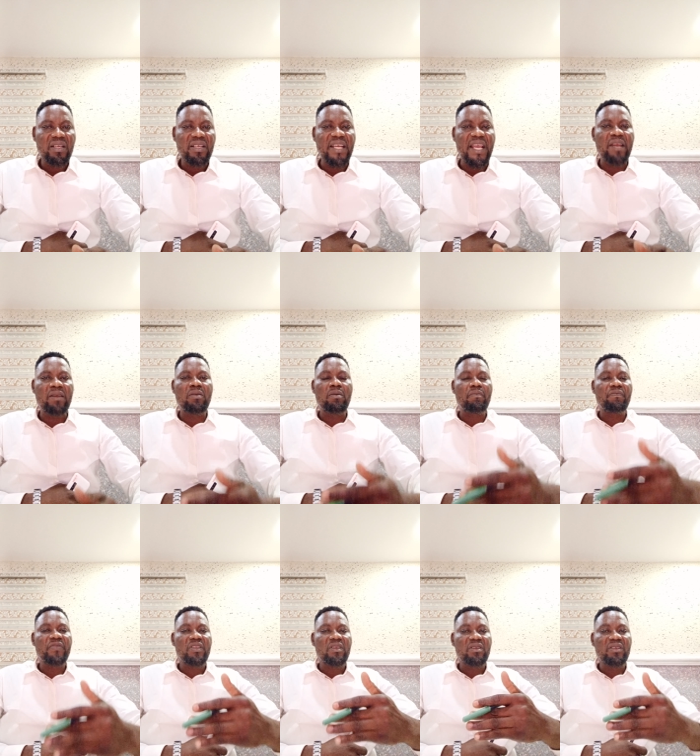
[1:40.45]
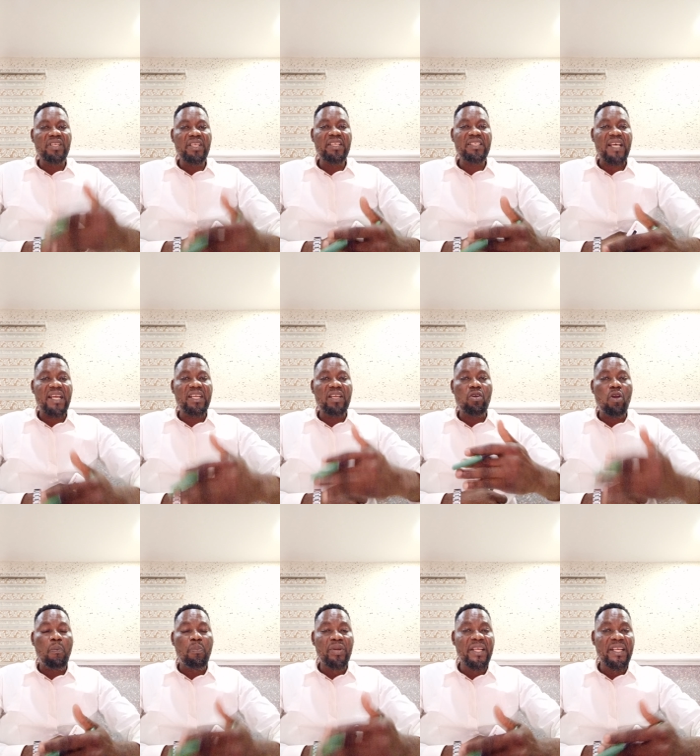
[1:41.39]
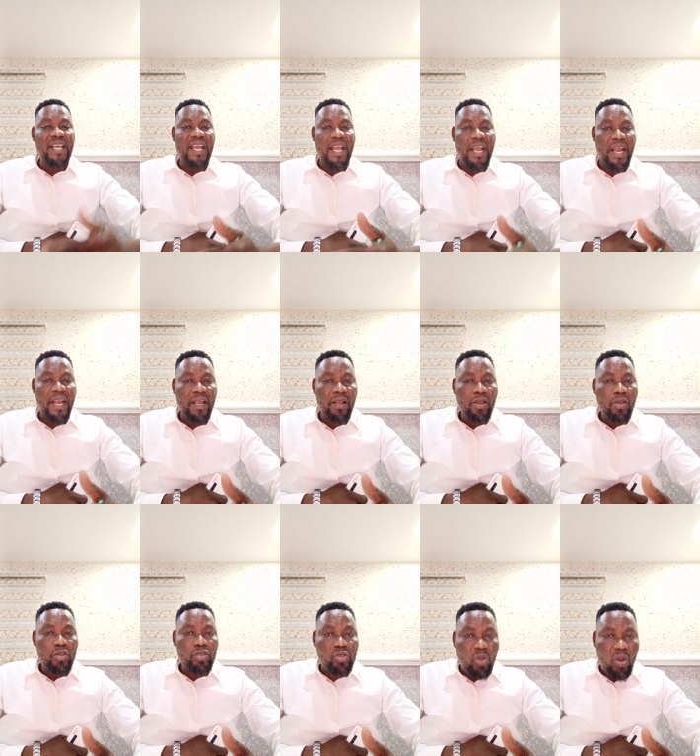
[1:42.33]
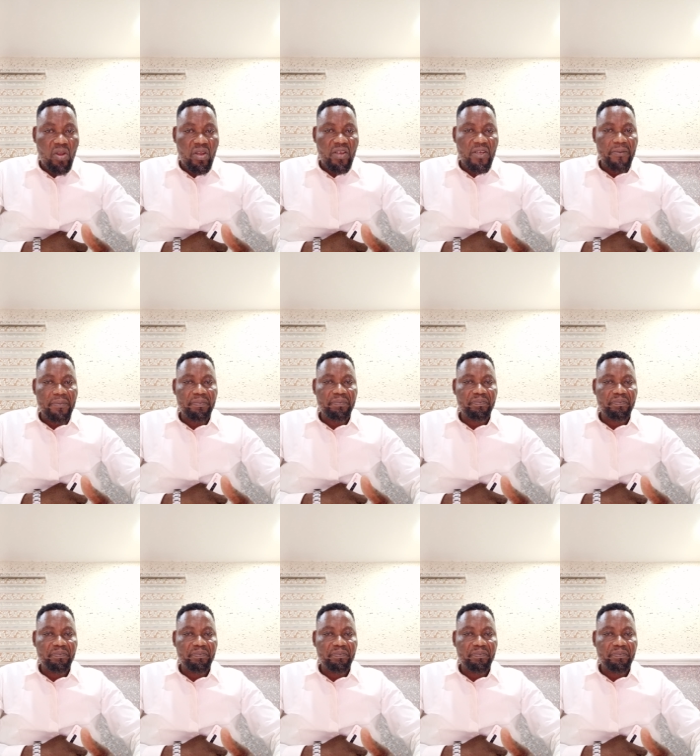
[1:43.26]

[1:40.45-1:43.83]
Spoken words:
Then these are the opening stock.